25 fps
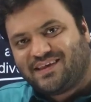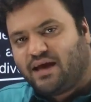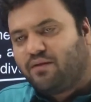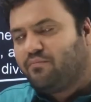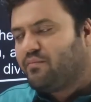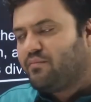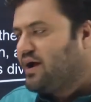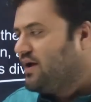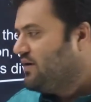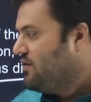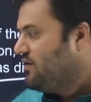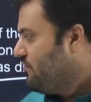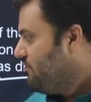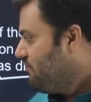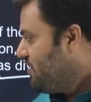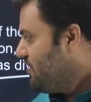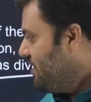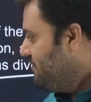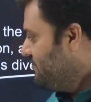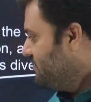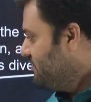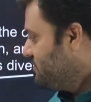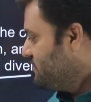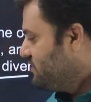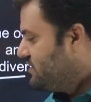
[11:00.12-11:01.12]
kind of
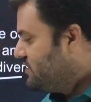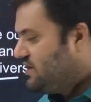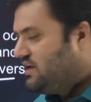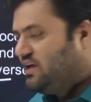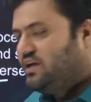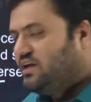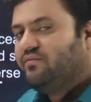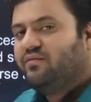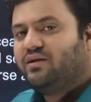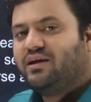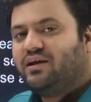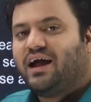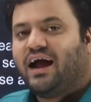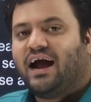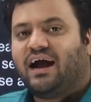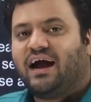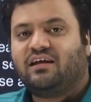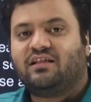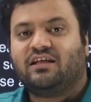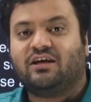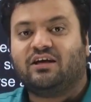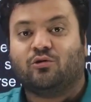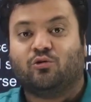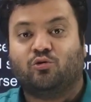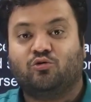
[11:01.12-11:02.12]
diversity even at
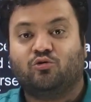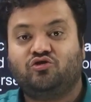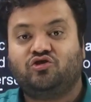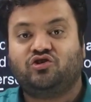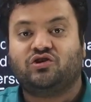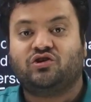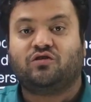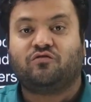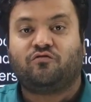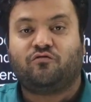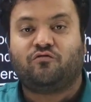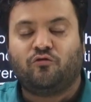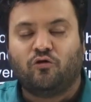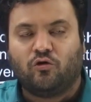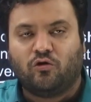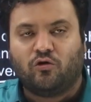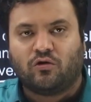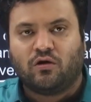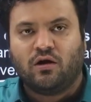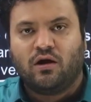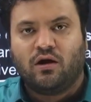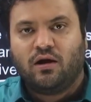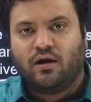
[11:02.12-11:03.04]
the ocean floor.